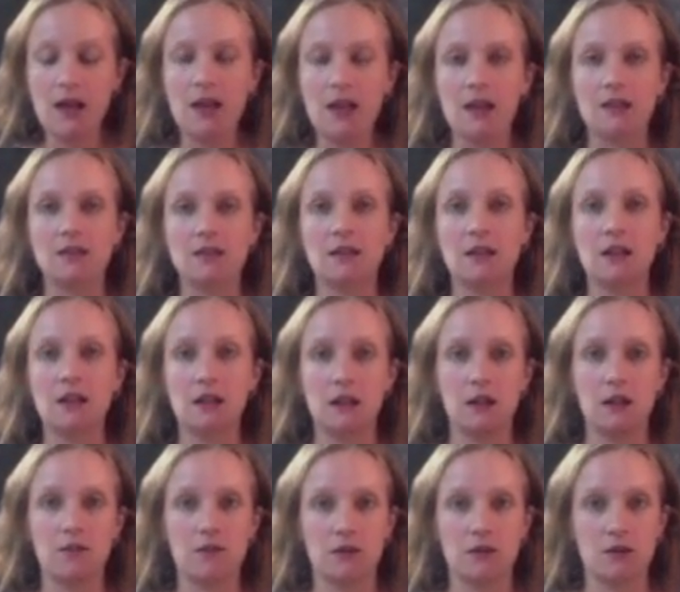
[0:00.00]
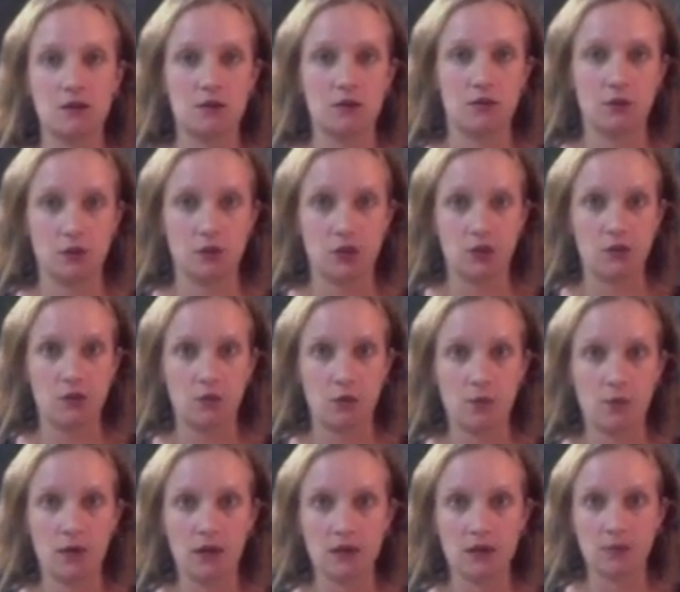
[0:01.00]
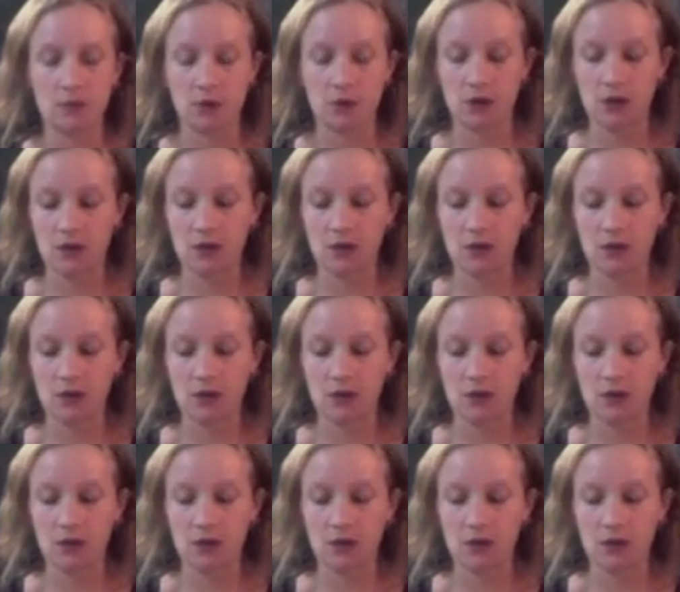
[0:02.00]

is in a given solution. We'll be exploring